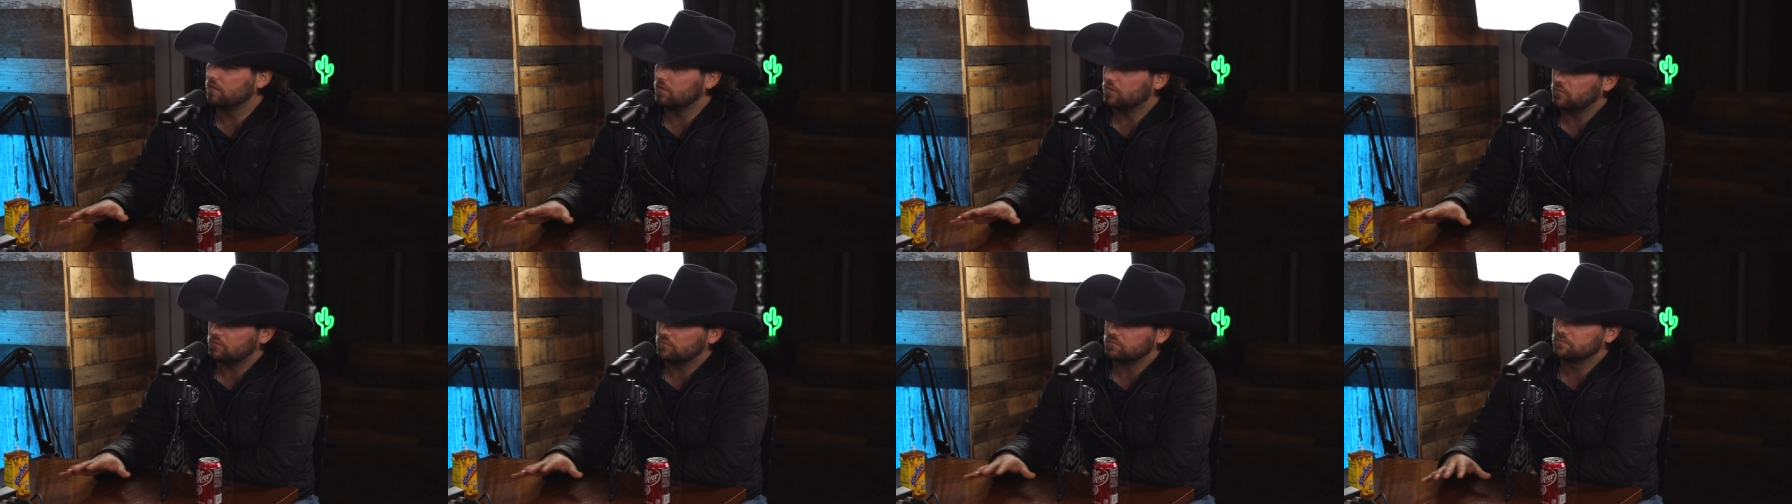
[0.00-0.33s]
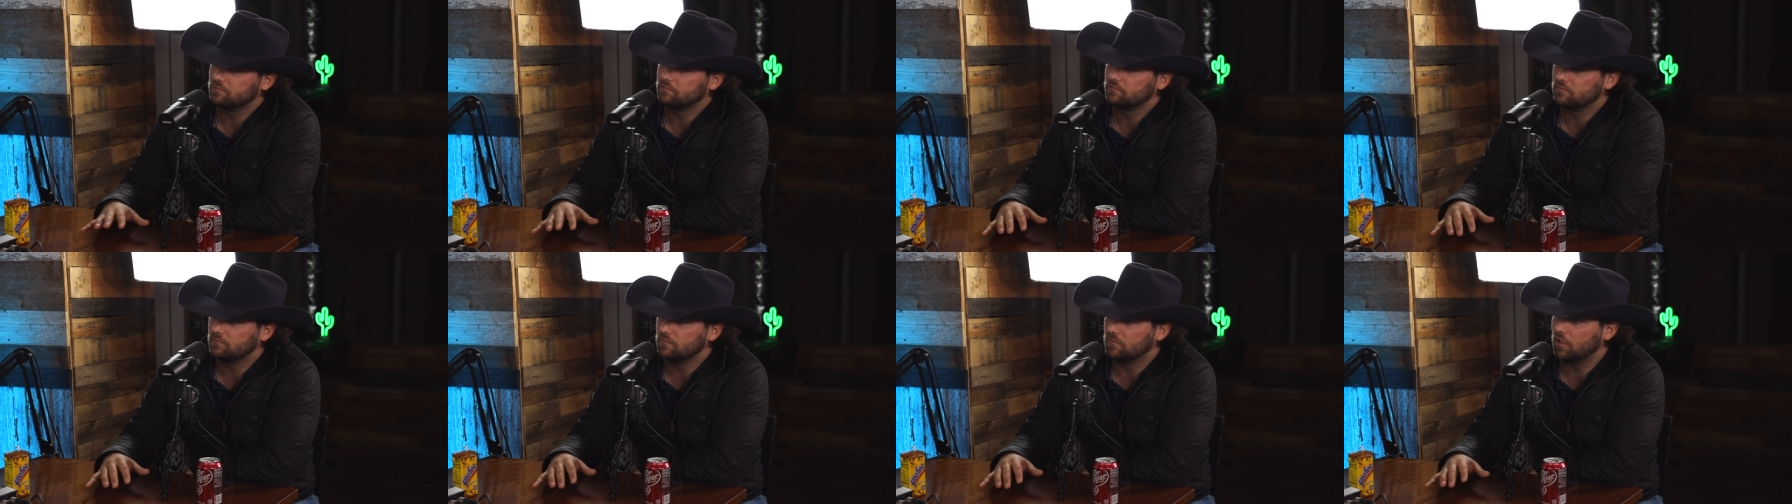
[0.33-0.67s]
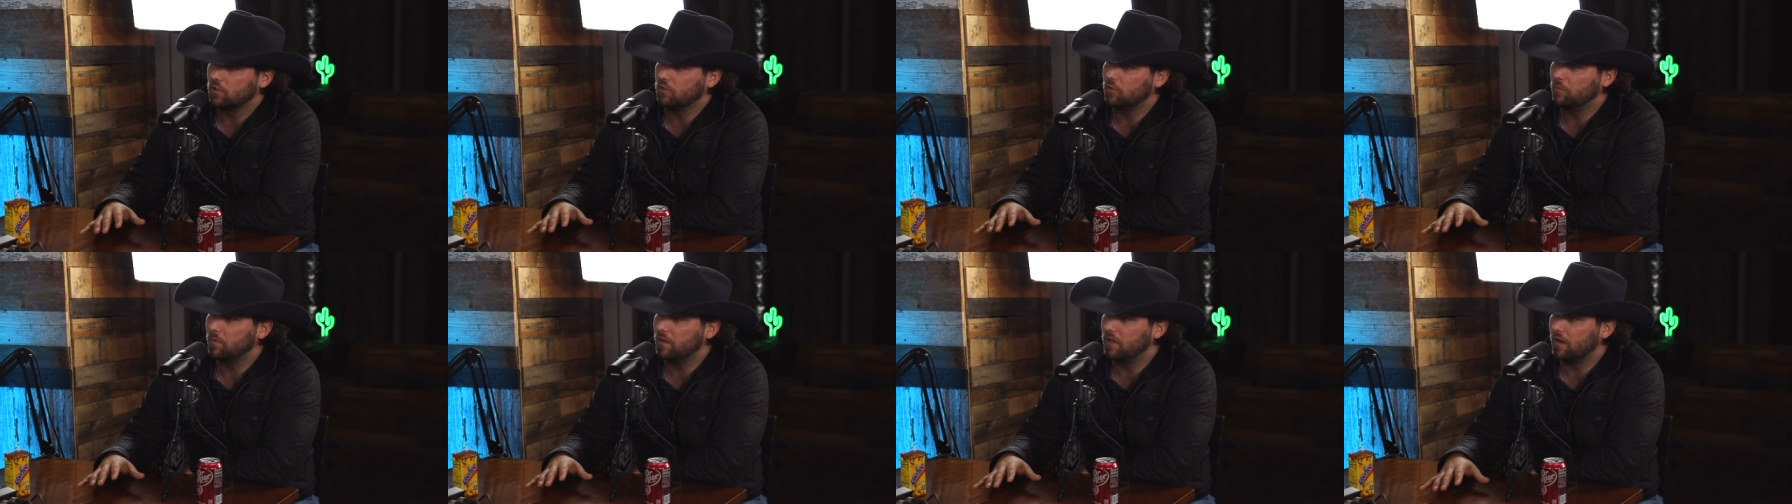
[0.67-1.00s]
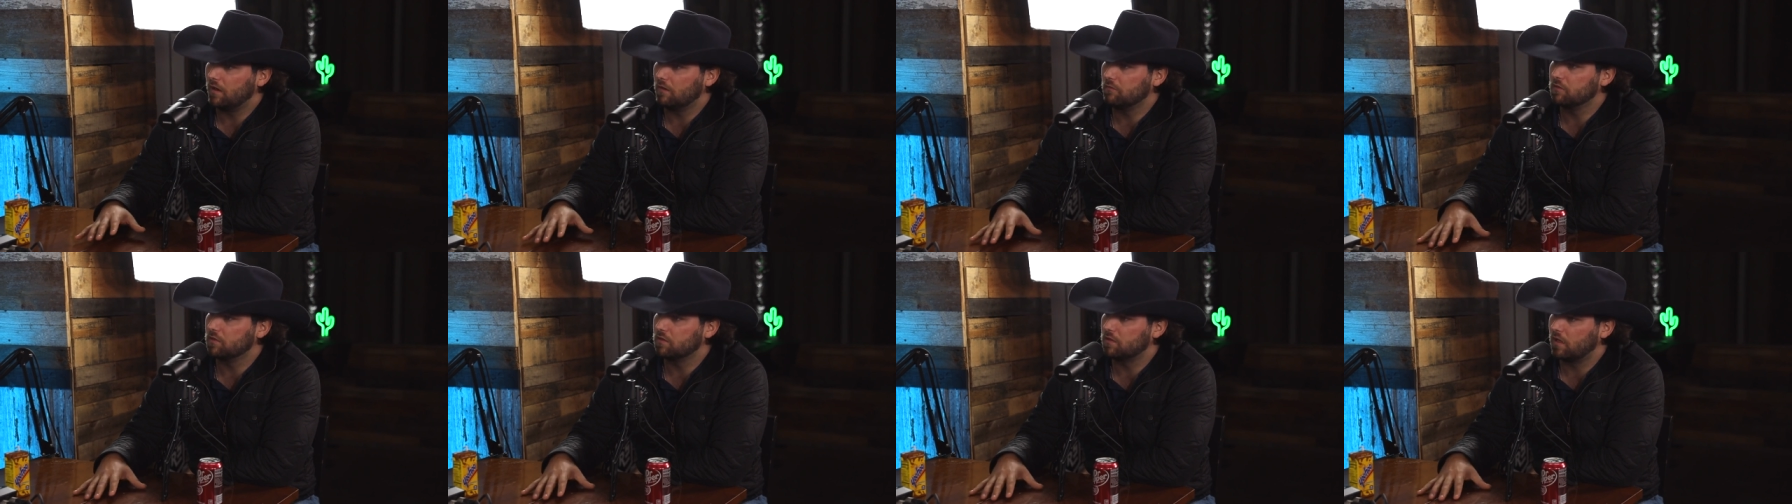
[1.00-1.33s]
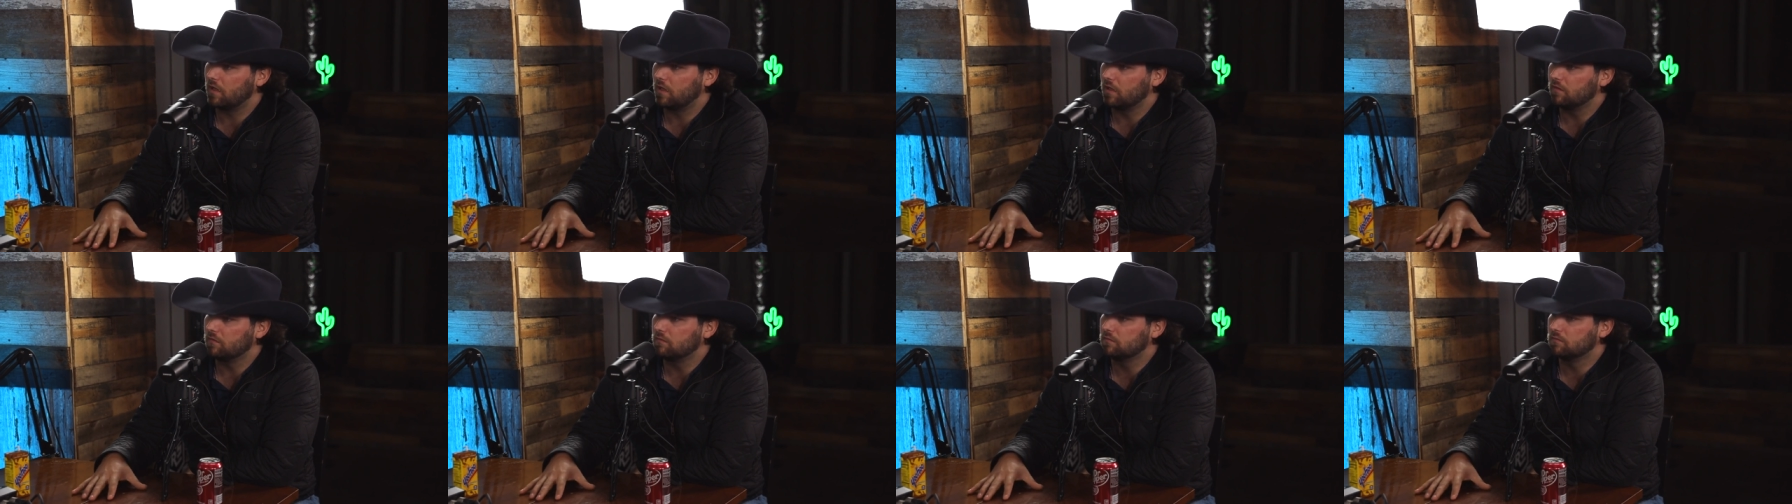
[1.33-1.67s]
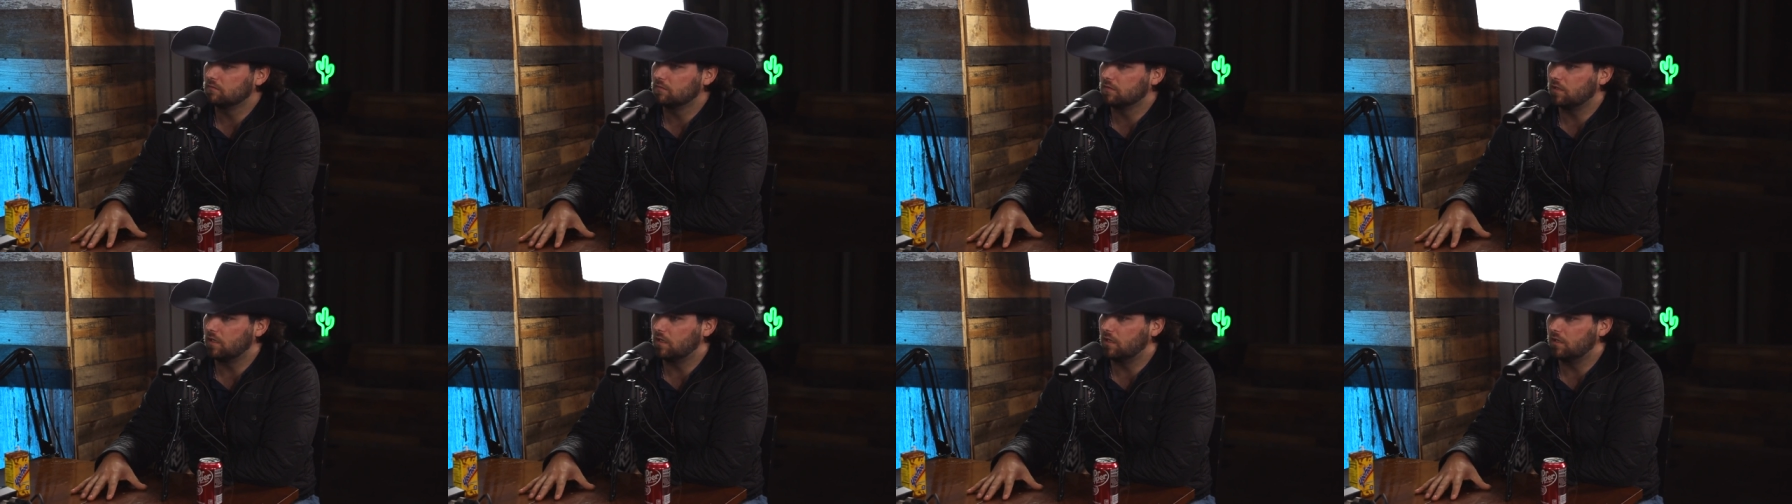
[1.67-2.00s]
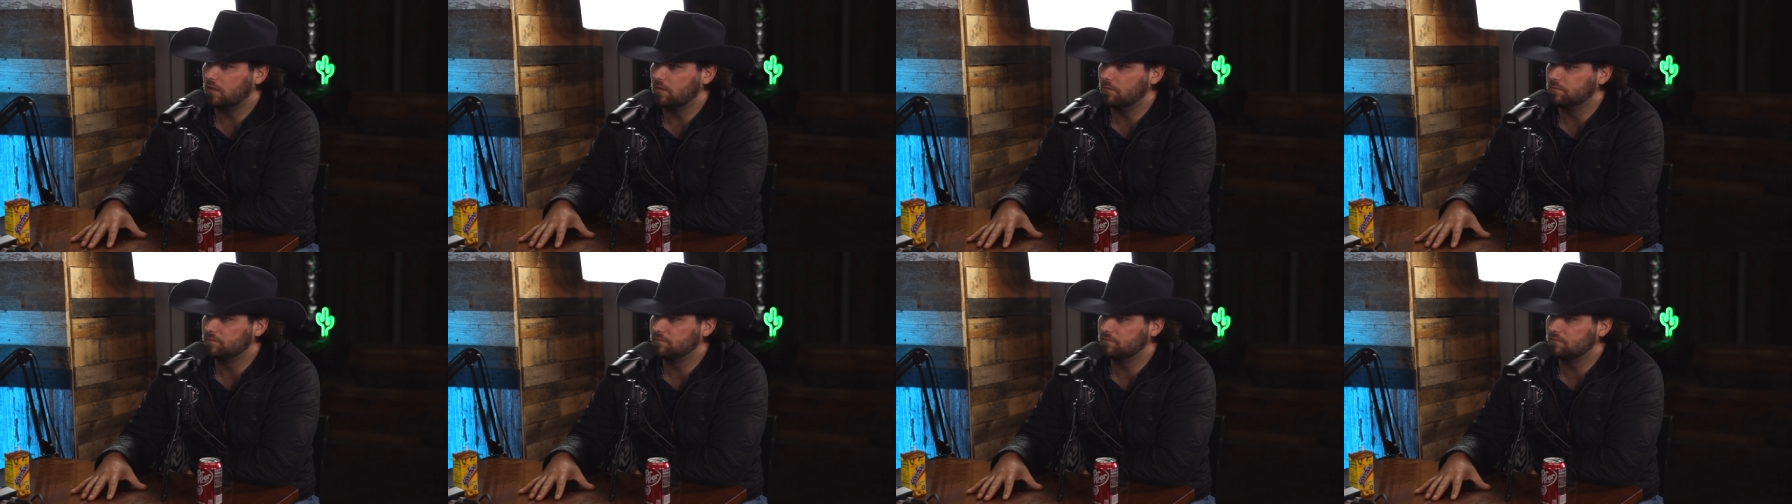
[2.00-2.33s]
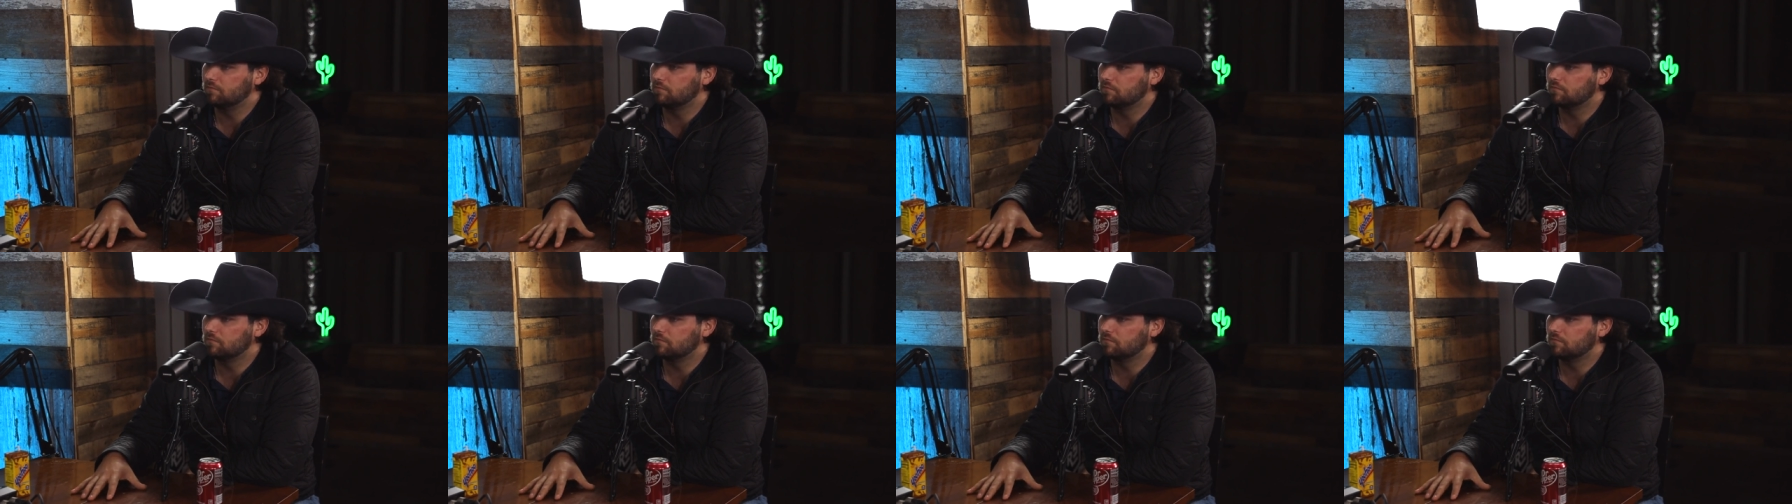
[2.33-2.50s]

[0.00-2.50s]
a little, little bit of everything, um,